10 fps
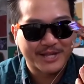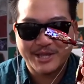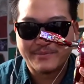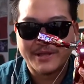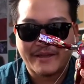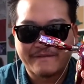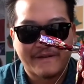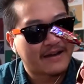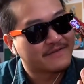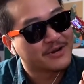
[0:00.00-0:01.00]
this to me like
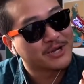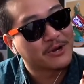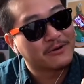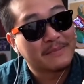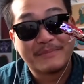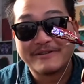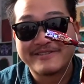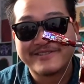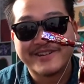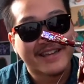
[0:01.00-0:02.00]
5 years ago and I'm
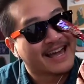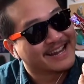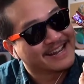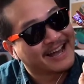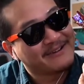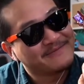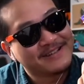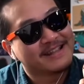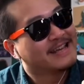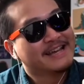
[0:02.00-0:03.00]
barely looking at it now, but